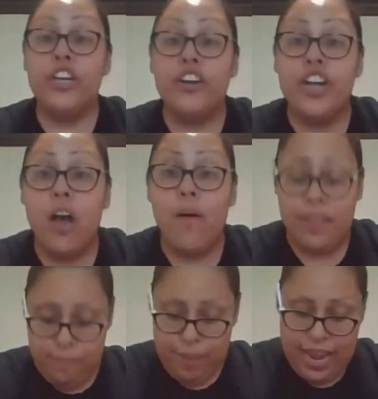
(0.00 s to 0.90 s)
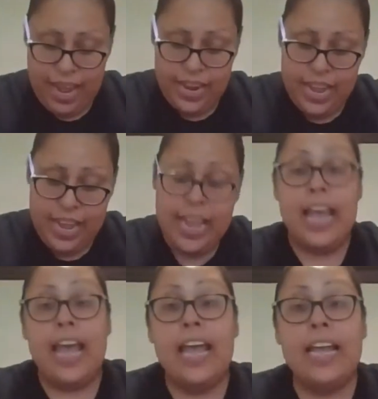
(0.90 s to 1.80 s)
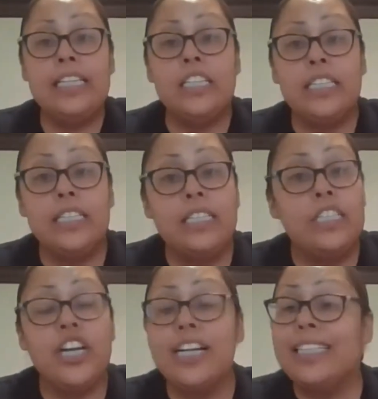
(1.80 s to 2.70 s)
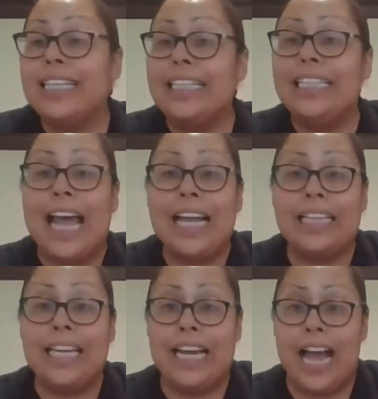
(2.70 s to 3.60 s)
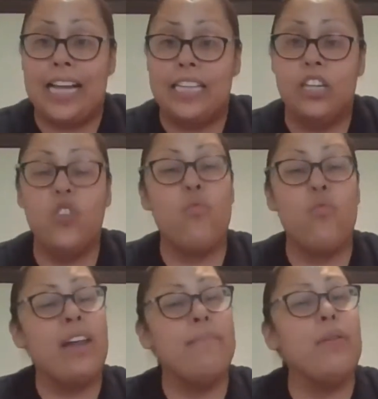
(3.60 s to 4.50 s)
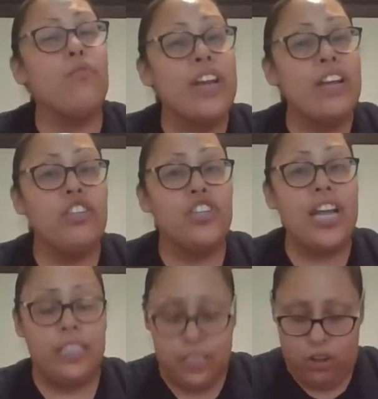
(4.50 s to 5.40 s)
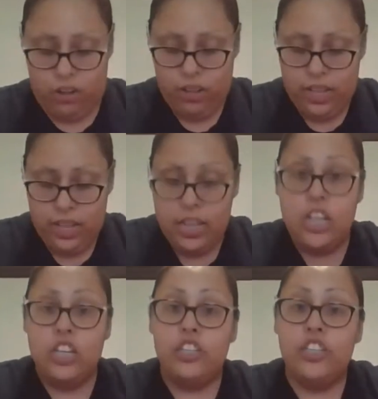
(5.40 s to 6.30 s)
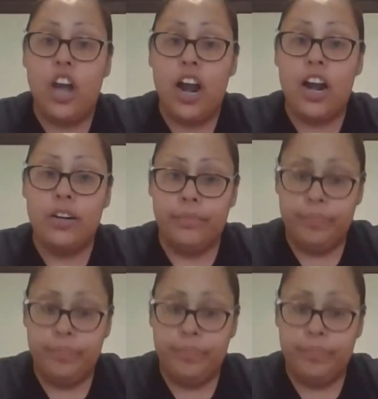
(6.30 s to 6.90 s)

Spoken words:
your dough on the pan, and just lightly, guys, you wanna be real gentle. Start